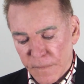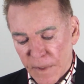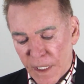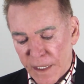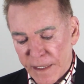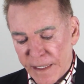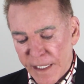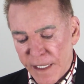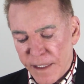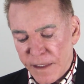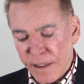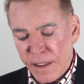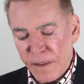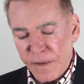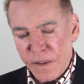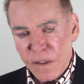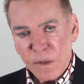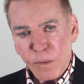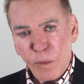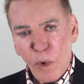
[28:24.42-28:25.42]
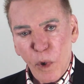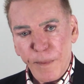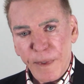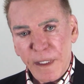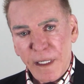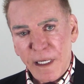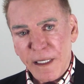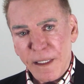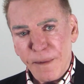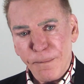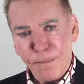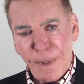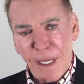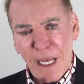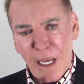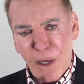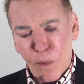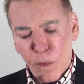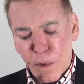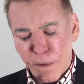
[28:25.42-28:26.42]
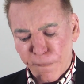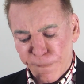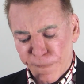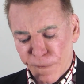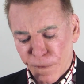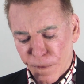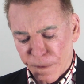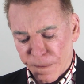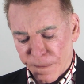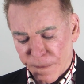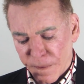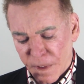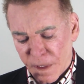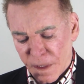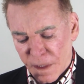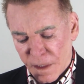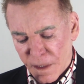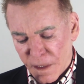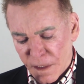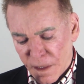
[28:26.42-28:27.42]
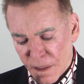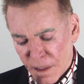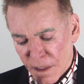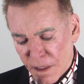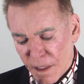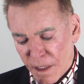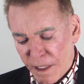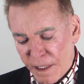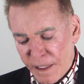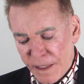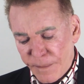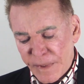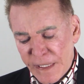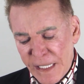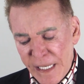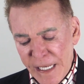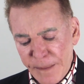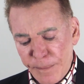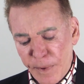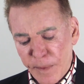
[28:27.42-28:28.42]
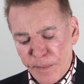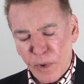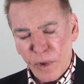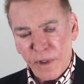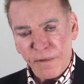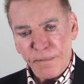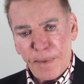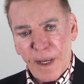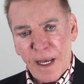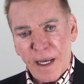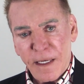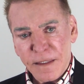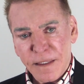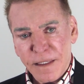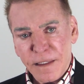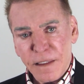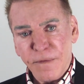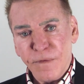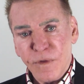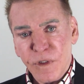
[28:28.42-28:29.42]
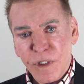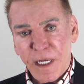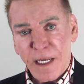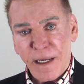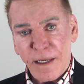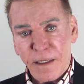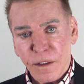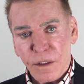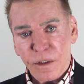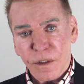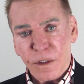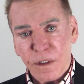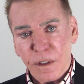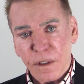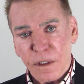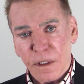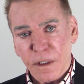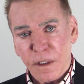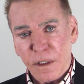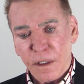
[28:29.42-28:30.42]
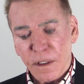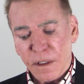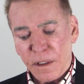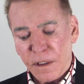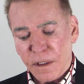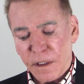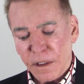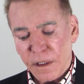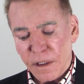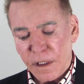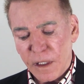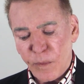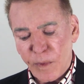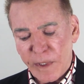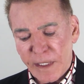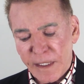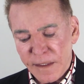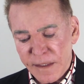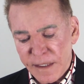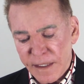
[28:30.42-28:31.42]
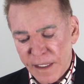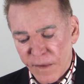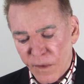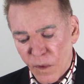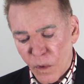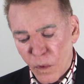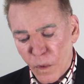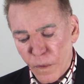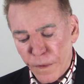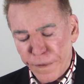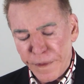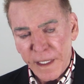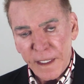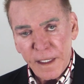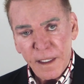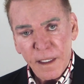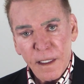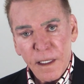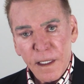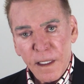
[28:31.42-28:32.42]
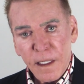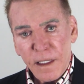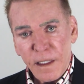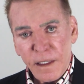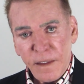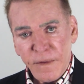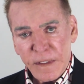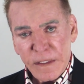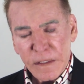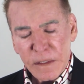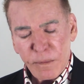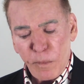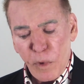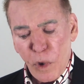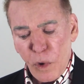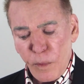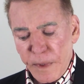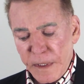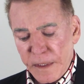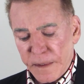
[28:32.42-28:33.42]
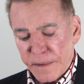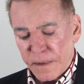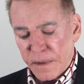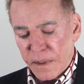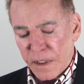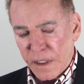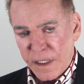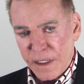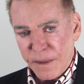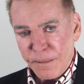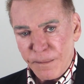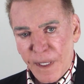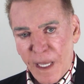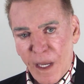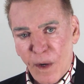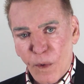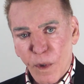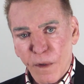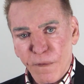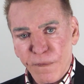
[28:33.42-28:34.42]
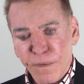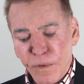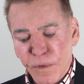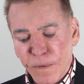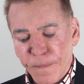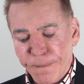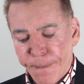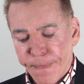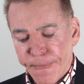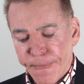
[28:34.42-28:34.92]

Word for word: Again, in this moment, I am powerful. I am capable of positive change. And we can say the whole thing. In this moment, I am powerful.